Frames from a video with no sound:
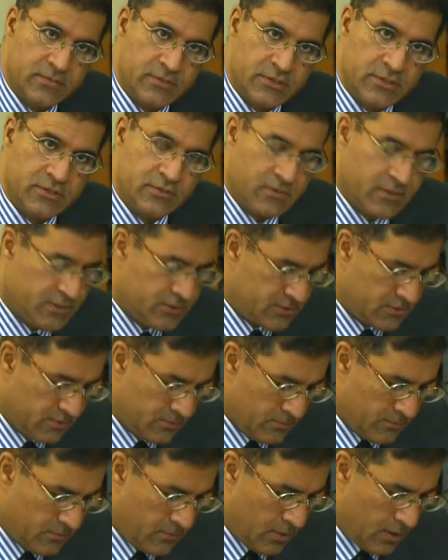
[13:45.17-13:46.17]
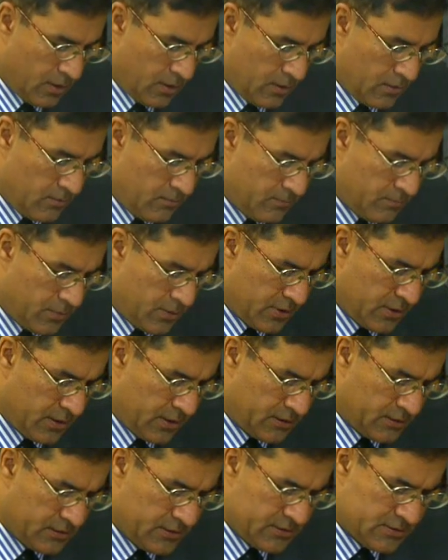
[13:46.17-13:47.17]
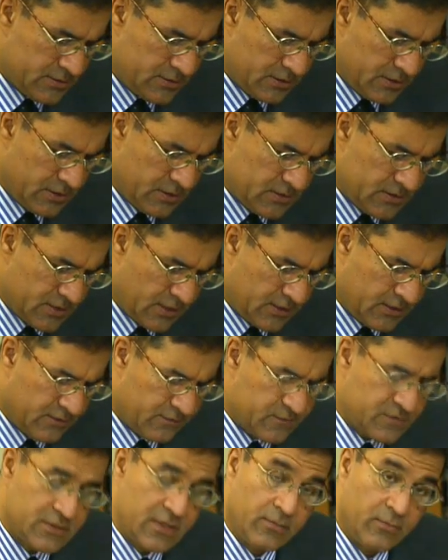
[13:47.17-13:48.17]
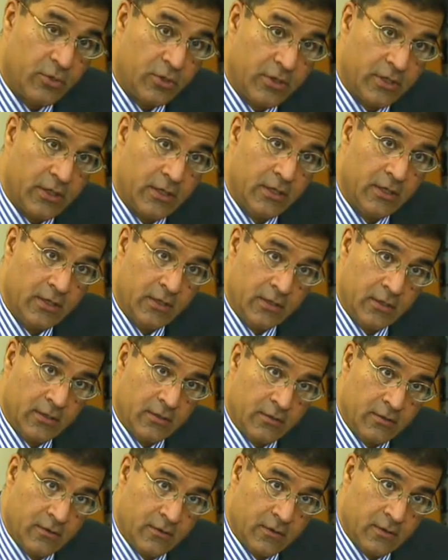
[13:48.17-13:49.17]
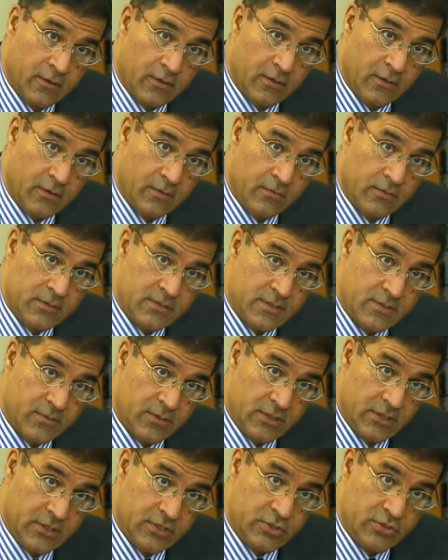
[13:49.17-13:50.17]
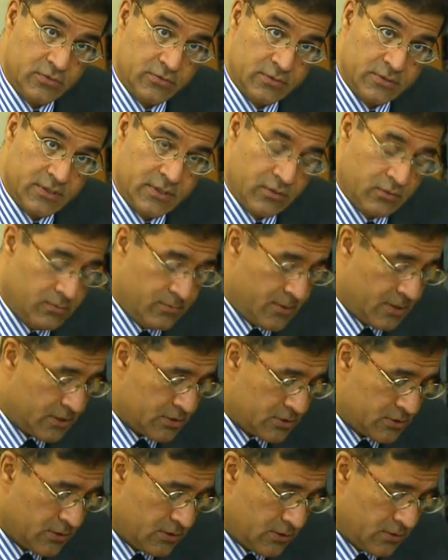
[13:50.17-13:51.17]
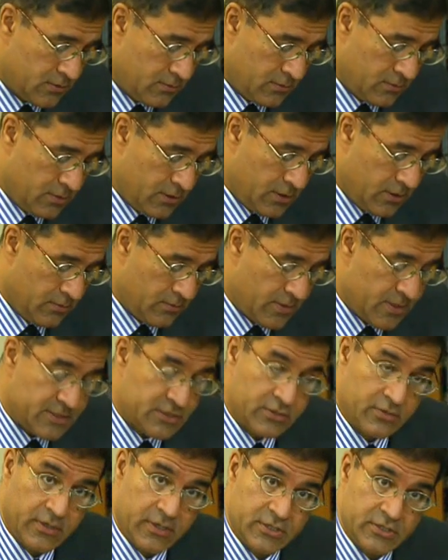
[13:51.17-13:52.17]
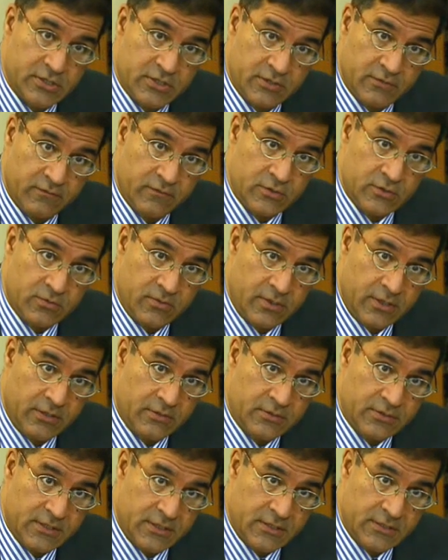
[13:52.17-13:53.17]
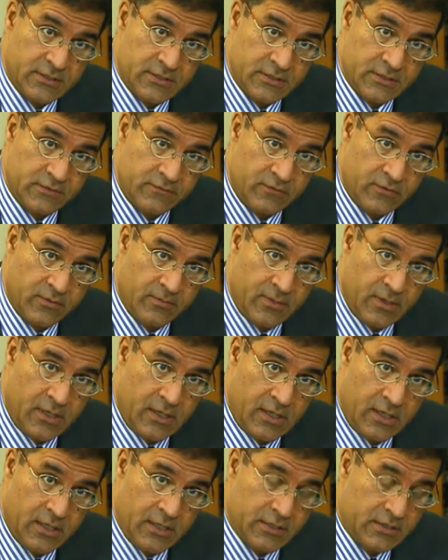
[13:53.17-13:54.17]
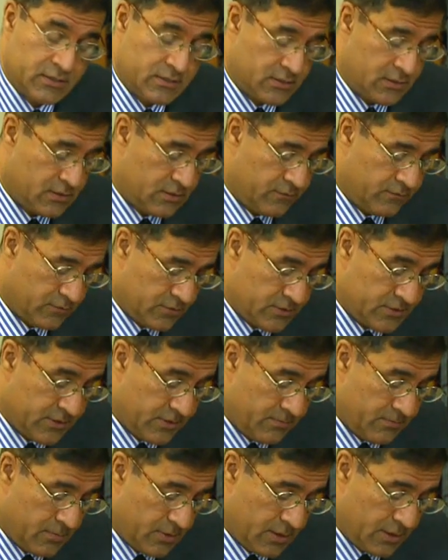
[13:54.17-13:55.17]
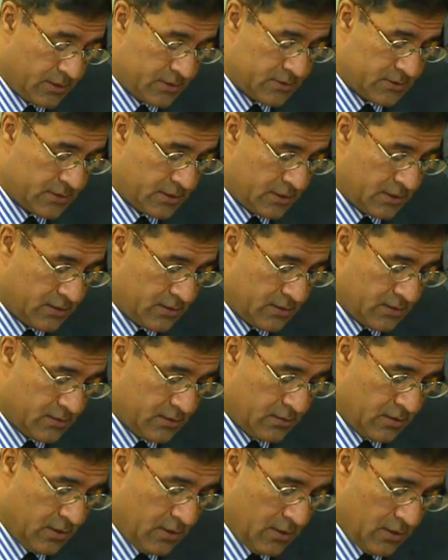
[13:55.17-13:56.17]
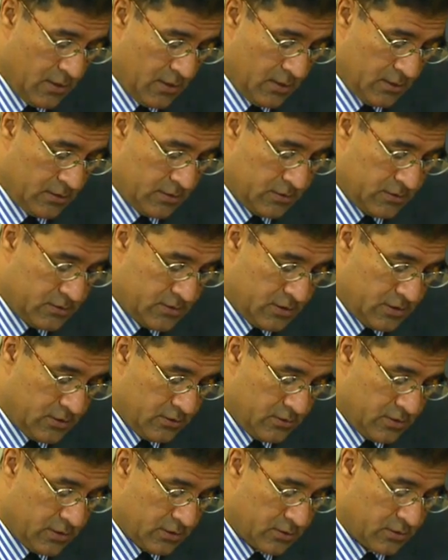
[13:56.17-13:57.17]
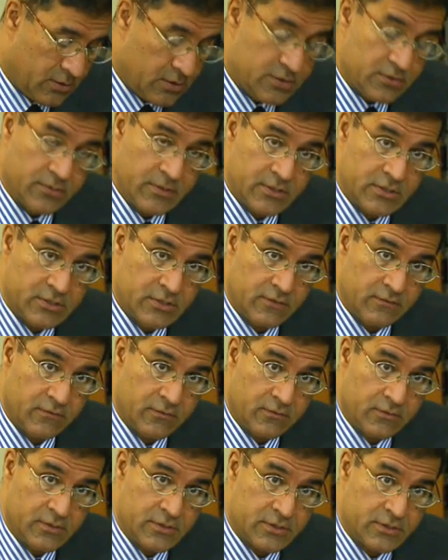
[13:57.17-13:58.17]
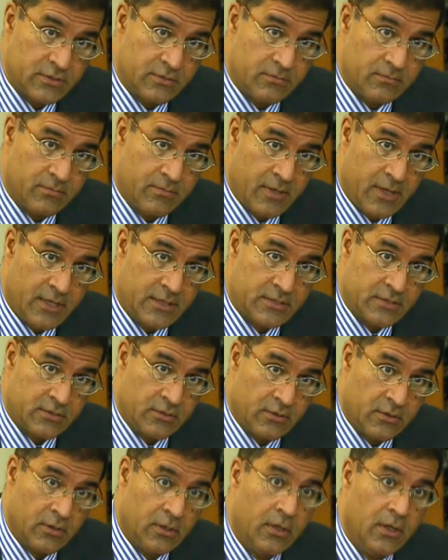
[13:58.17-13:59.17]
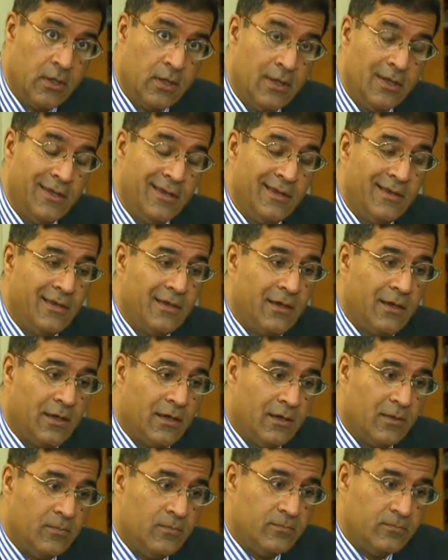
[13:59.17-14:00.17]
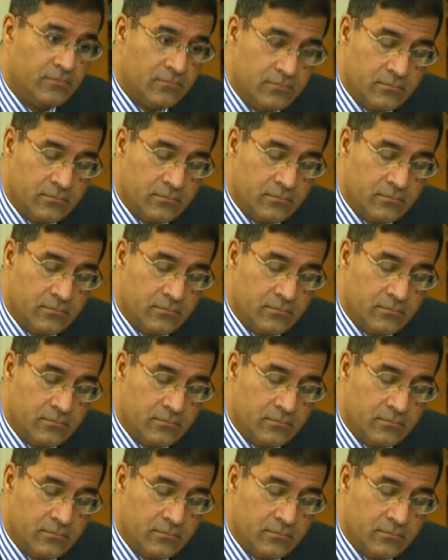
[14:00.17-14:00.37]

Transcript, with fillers: situation. Um, but at least in the executive summary, the, some of the issues that you mentioned, the restoration of the 20-year sentences for the Baha'is, for the seven Baha'is, and the continued incarceration of the Christian pastor, um,